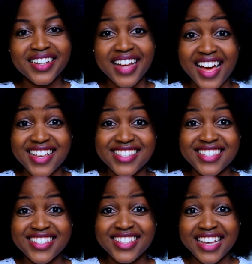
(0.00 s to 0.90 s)
guys,
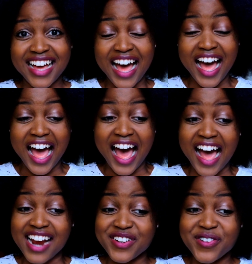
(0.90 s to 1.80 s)

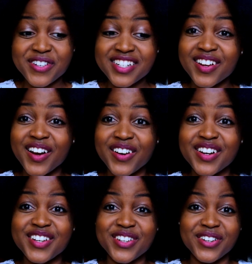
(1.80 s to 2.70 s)
I don't
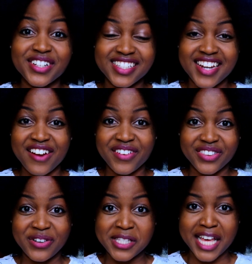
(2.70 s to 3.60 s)
encourage you to stay
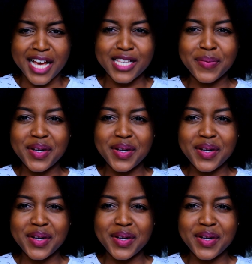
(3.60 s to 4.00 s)
with those guys,